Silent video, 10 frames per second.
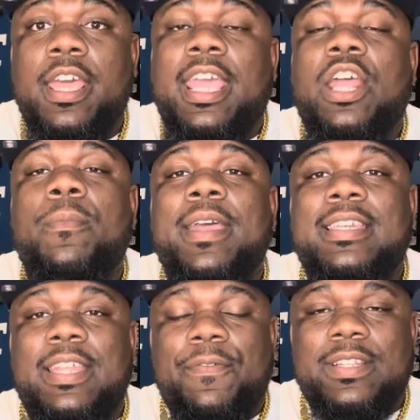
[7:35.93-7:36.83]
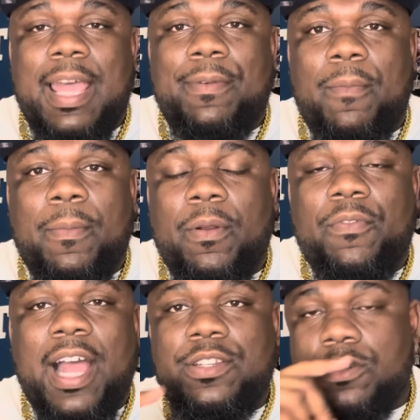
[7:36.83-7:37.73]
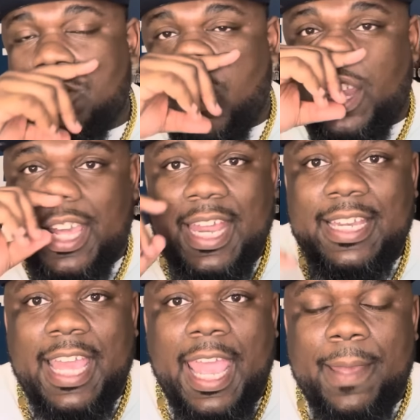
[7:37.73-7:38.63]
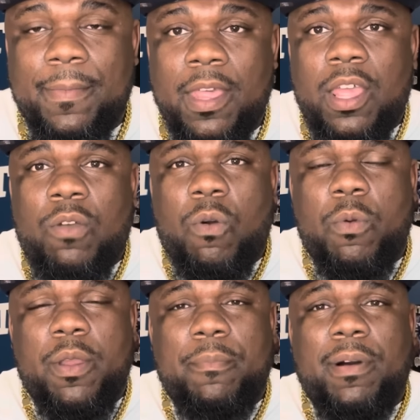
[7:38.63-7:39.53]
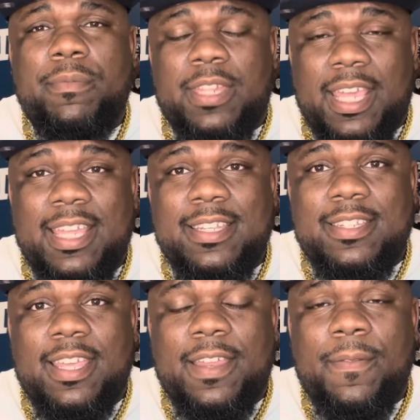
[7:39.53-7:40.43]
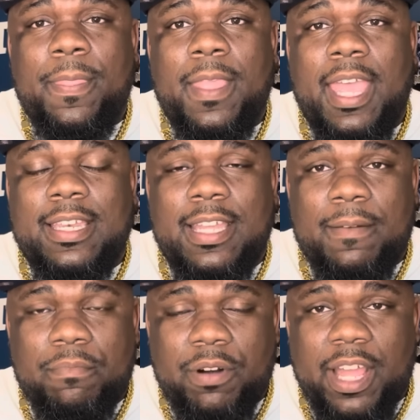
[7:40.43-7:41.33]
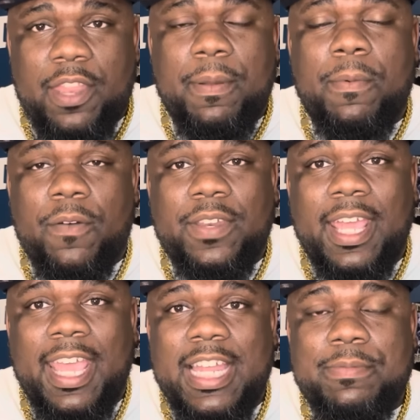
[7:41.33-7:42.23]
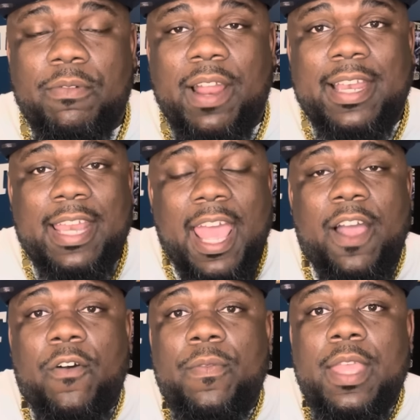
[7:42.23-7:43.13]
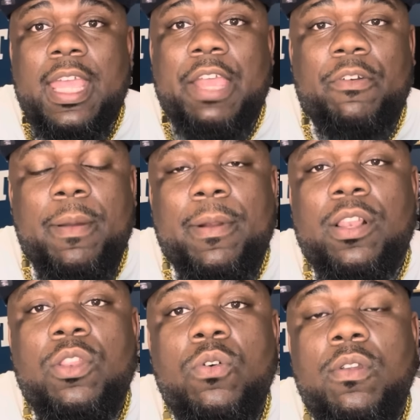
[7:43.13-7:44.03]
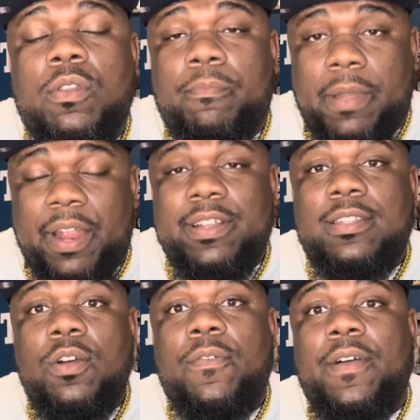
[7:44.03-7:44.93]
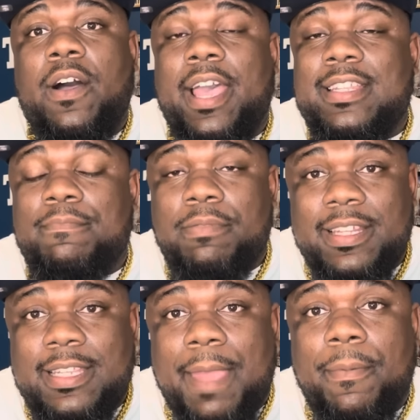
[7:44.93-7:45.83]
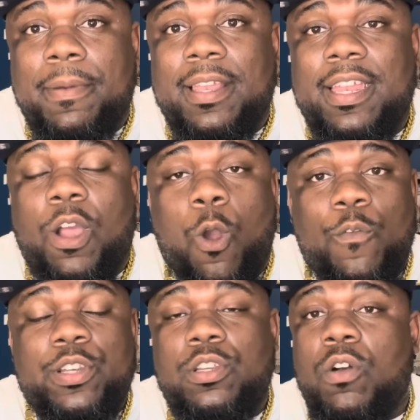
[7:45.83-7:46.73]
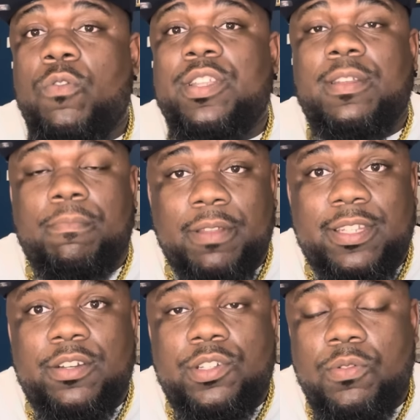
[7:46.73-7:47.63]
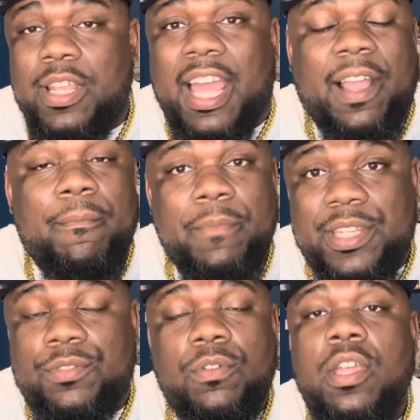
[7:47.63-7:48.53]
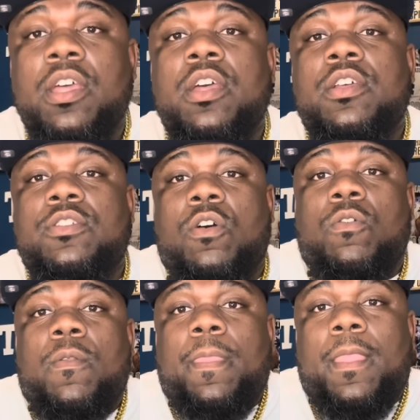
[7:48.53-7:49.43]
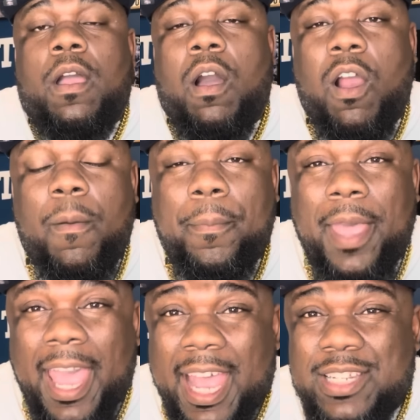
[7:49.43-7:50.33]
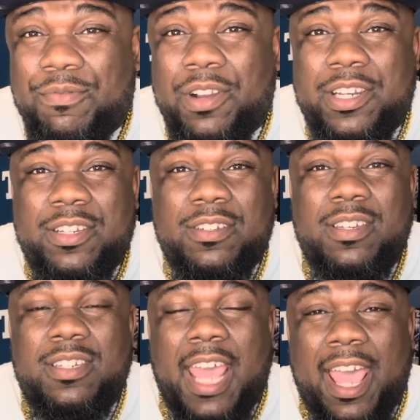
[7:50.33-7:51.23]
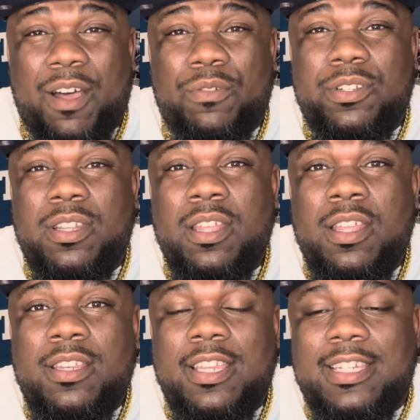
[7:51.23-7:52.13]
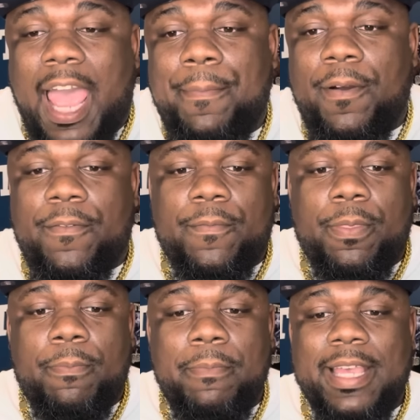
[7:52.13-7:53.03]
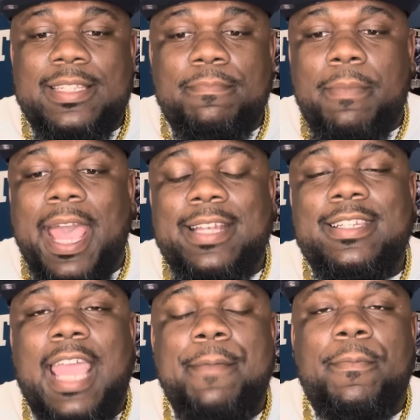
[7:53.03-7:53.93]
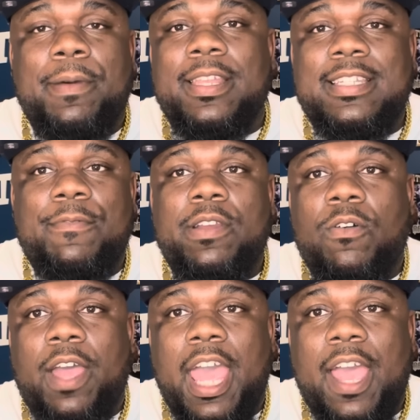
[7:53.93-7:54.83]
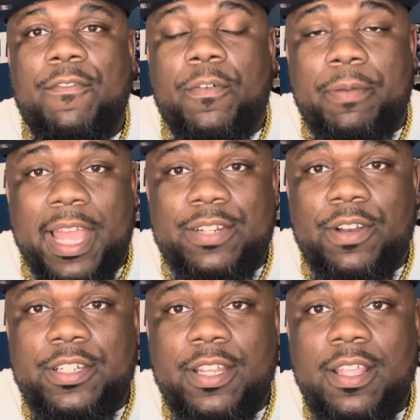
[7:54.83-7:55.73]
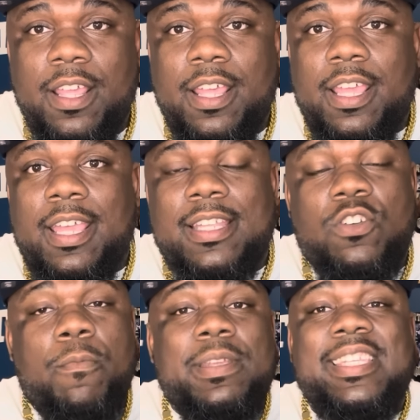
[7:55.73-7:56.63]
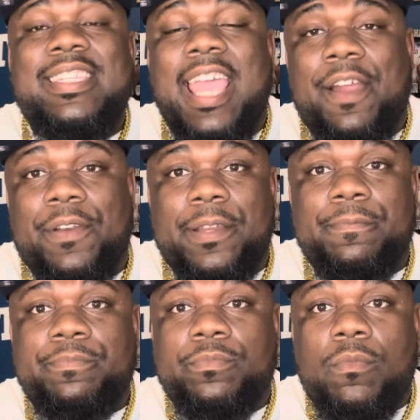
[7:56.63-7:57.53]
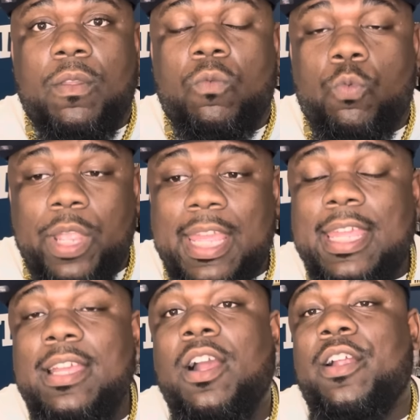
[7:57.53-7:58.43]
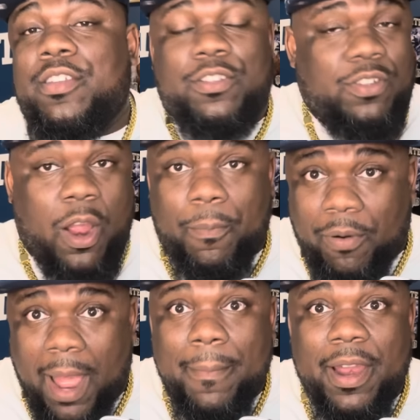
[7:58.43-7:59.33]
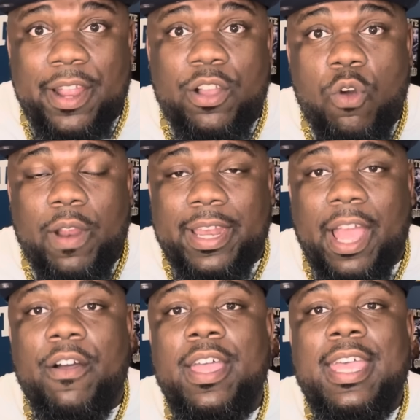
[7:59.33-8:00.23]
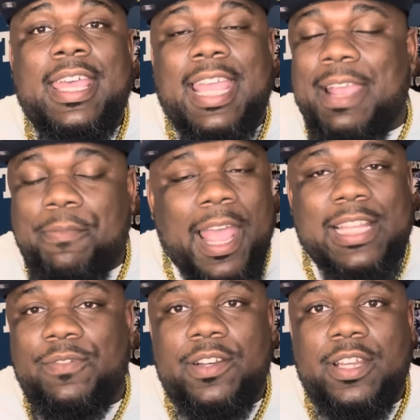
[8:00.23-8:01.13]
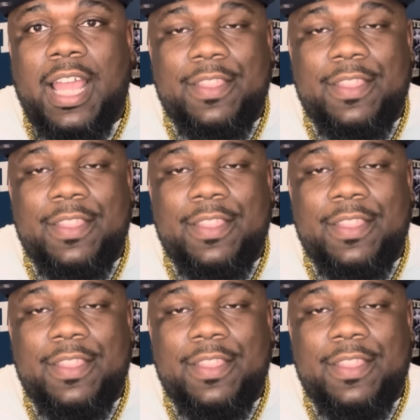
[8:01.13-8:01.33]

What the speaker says: It'll be a different type of, I remember Vach used to call it in-game, when we would bump the ends in and then bring other people off the edge. But right now, and remember, Maris Lewifau has blitz capability. Overshown is a blitzer too. He like a missile. So our pass rush downs, the type of mix-match capabilities that we're going to have for pass rushing is going to be scary. We are our primary goal right now ain't pass rushing.